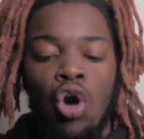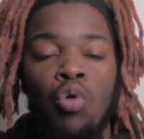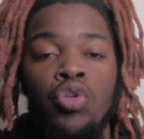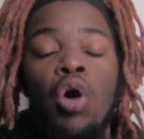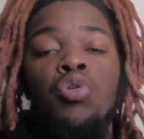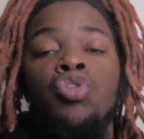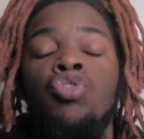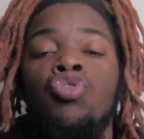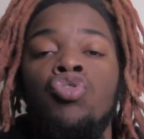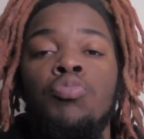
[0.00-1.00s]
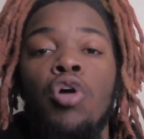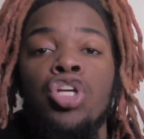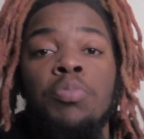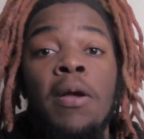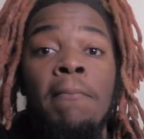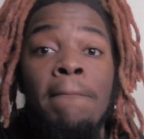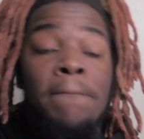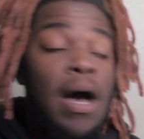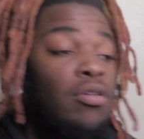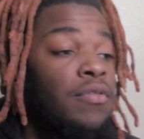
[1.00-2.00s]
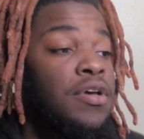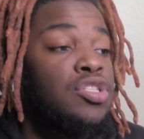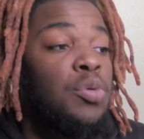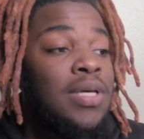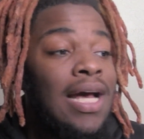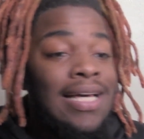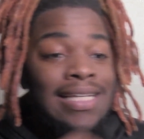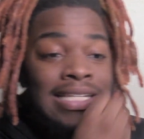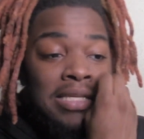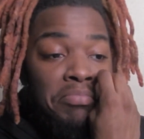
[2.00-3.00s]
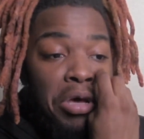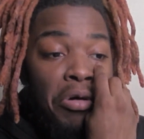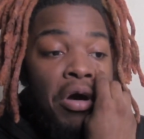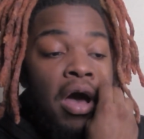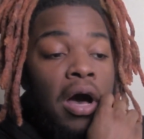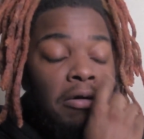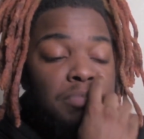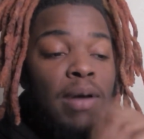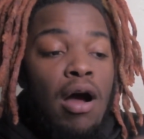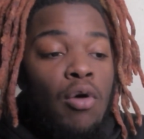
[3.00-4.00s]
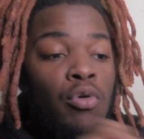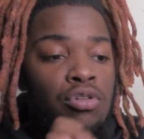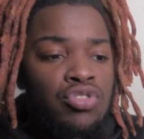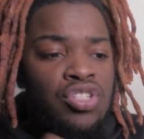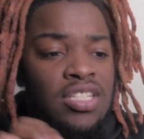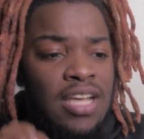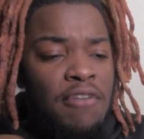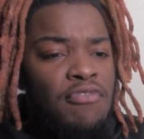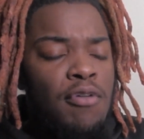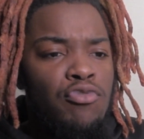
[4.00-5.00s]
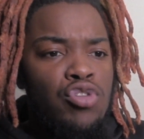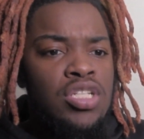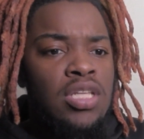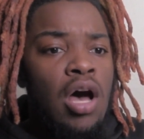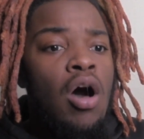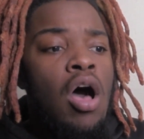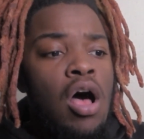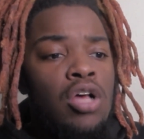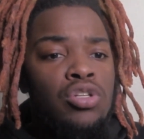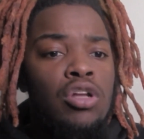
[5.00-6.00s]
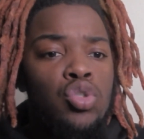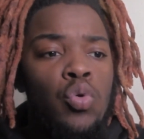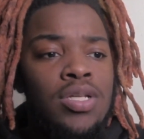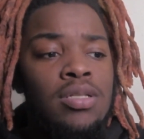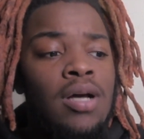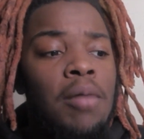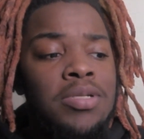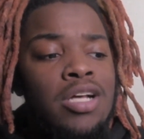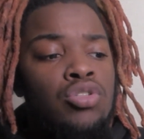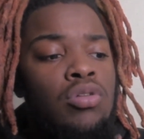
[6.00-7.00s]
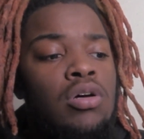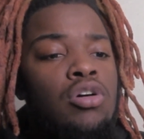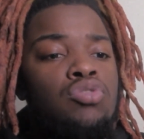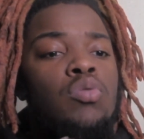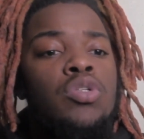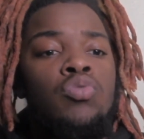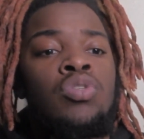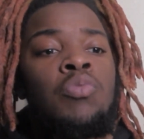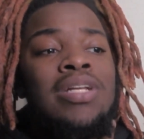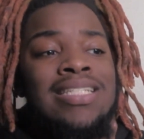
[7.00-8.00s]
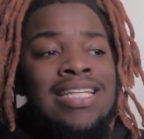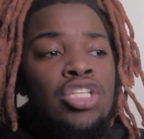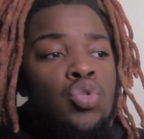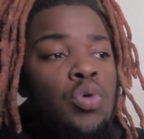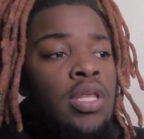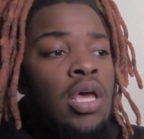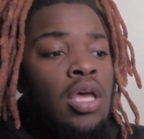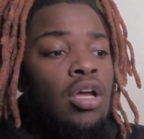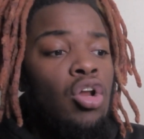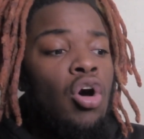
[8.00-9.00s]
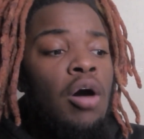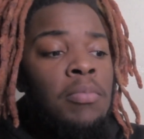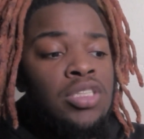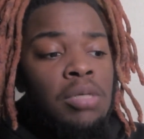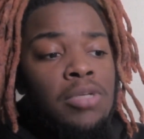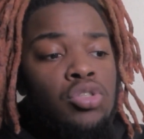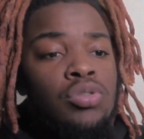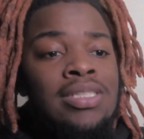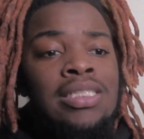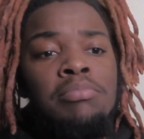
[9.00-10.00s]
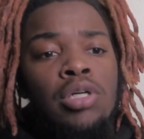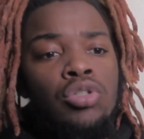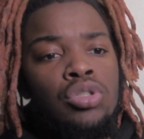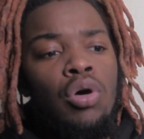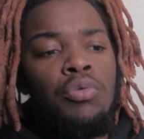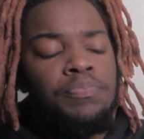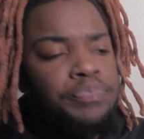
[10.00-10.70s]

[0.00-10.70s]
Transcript: it's good to use KingSupreme. Back on the video, so we got Easy Mill. It's Power 106 FM Freestyle. I saw this request in the comments not too long ago, so I wanted to get to it. Y'all know how much I mess with Easy Mill, so